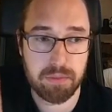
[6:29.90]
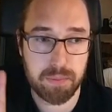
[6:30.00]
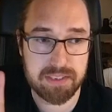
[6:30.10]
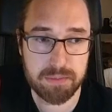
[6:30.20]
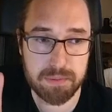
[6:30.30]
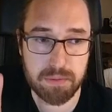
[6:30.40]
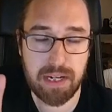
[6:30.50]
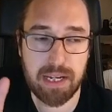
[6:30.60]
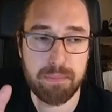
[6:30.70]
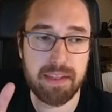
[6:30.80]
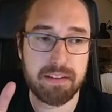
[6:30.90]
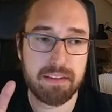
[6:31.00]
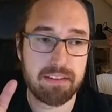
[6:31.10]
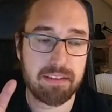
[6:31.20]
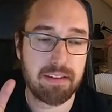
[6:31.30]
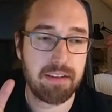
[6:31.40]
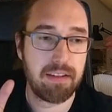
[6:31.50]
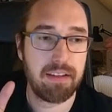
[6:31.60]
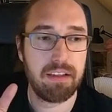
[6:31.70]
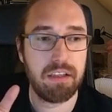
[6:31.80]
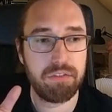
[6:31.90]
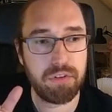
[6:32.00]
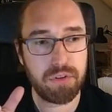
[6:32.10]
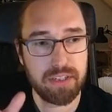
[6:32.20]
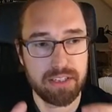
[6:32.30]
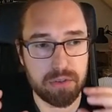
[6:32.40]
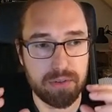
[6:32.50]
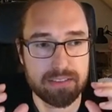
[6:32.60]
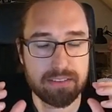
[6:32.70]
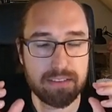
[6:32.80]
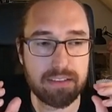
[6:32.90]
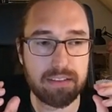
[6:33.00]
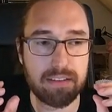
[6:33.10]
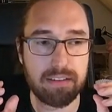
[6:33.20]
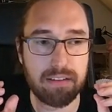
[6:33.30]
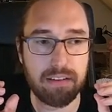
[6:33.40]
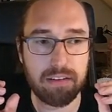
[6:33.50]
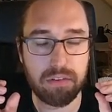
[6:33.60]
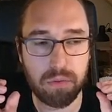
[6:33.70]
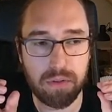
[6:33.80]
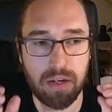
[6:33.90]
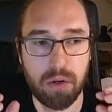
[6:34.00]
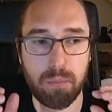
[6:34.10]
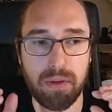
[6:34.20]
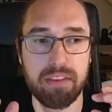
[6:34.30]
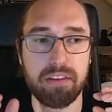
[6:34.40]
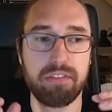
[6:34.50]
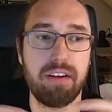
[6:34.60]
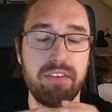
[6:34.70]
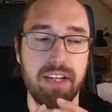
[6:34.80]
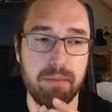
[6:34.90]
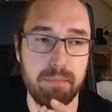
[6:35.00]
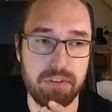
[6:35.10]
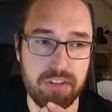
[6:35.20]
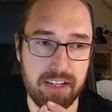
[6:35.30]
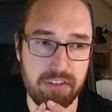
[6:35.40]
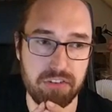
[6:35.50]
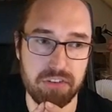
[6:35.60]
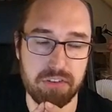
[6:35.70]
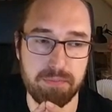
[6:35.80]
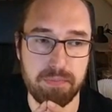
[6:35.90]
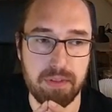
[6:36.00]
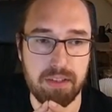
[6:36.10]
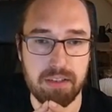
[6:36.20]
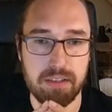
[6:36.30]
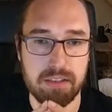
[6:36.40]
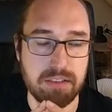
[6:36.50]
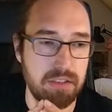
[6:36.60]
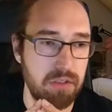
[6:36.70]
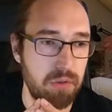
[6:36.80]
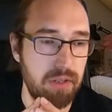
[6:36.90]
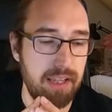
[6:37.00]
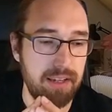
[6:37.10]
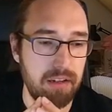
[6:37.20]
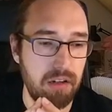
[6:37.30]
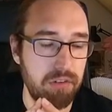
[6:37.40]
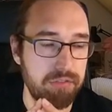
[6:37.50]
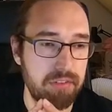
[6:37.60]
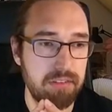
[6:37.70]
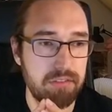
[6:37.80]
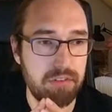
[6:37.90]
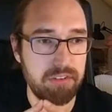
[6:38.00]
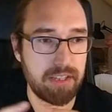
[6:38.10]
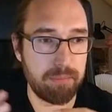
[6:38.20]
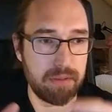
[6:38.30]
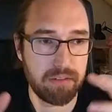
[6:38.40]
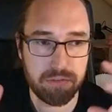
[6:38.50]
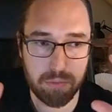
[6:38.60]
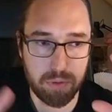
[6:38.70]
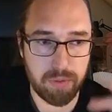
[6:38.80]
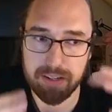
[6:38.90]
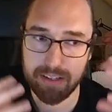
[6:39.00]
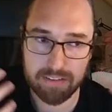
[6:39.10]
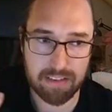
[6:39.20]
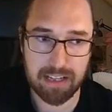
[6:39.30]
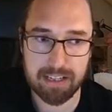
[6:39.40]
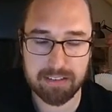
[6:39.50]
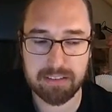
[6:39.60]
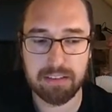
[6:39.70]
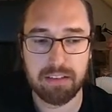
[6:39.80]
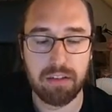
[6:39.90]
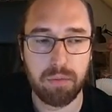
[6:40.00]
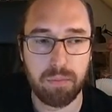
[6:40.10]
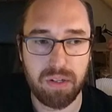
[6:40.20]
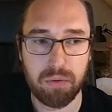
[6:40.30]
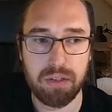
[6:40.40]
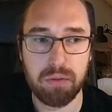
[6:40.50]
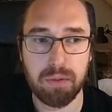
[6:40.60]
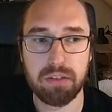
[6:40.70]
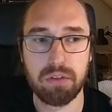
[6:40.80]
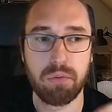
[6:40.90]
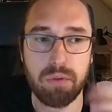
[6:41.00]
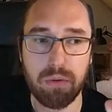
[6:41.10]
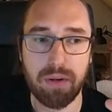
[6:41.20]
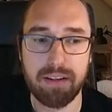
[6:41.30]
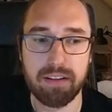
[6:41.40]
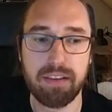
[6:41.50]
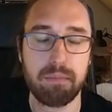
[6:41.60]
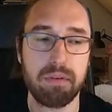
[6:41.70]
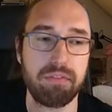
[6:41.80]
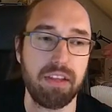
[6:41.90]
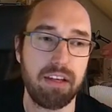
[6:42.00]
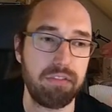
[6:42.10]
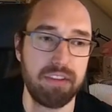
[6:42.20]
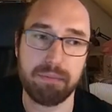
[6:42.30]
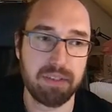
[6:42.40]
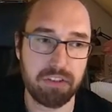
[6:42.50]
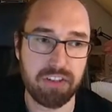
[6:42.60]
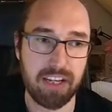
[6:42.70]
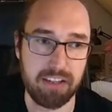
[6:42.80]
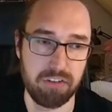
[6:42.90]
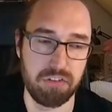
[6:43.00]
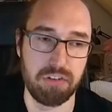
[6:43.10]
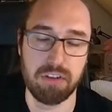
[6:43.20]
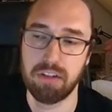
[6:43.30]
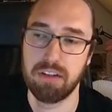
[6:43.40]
So what's subscribe? That is if you're interested to know when this variable changes. So like often, for example, if we render slides, we only want to re-render them if something changed.